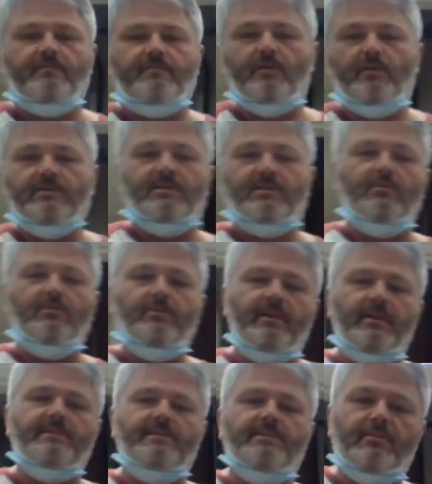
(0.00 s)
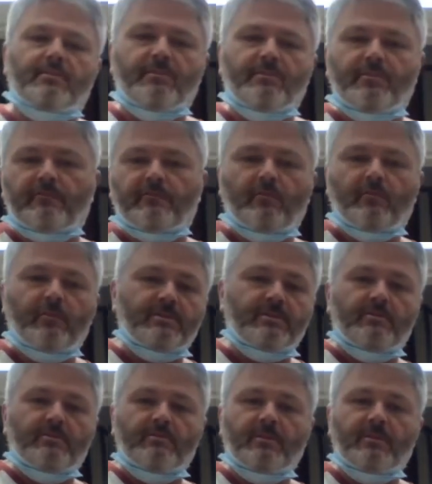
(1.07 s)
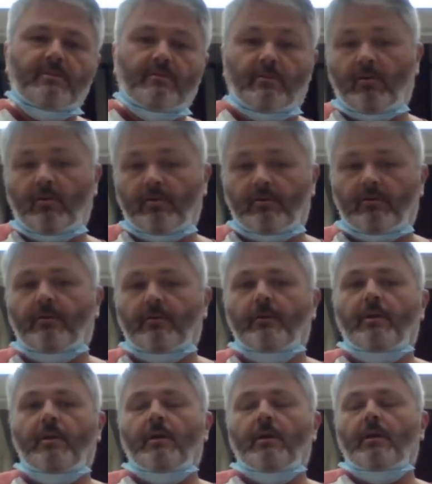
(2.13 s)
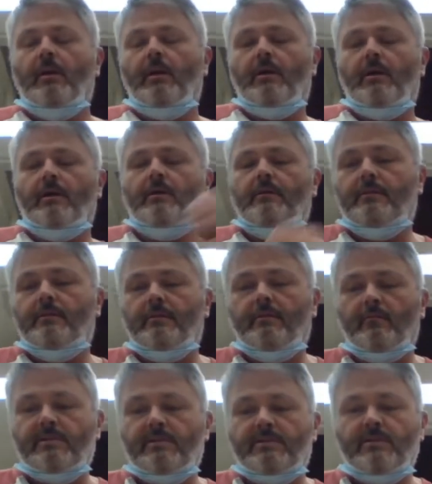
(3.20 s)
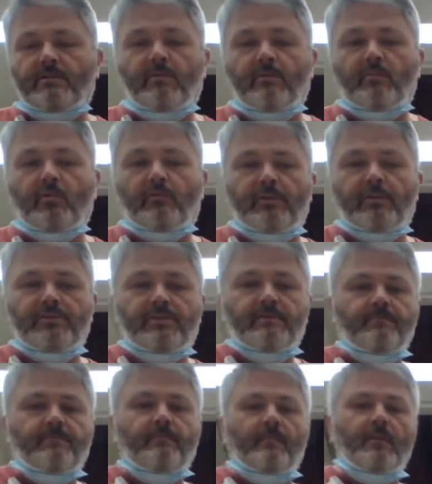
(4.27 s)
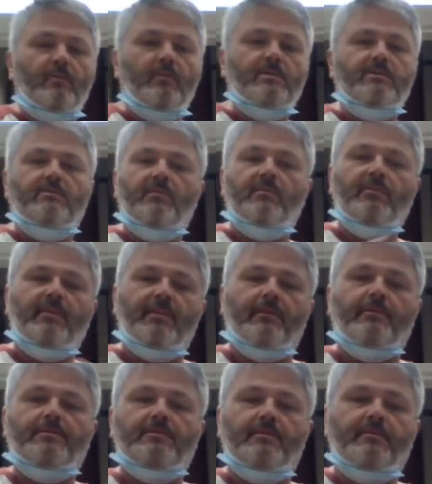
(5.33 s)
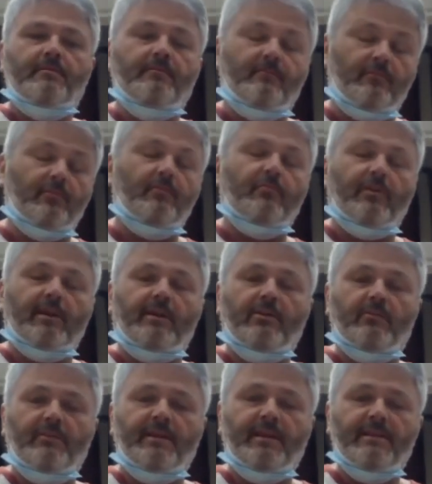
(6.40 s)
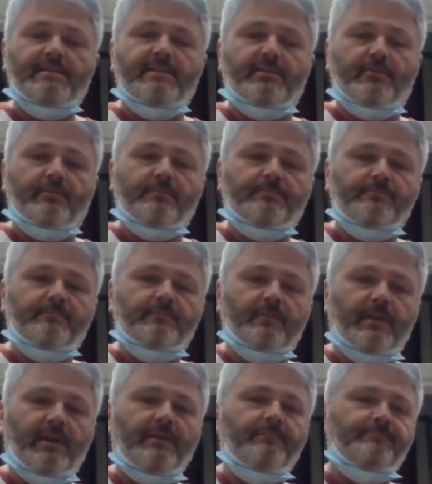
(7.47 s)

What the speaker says: One's a little bit easier to maneuver. One's a little bit harder. One's a little bit more rigid. One's a little bit thinner, so it will break a little bit easier. Okay.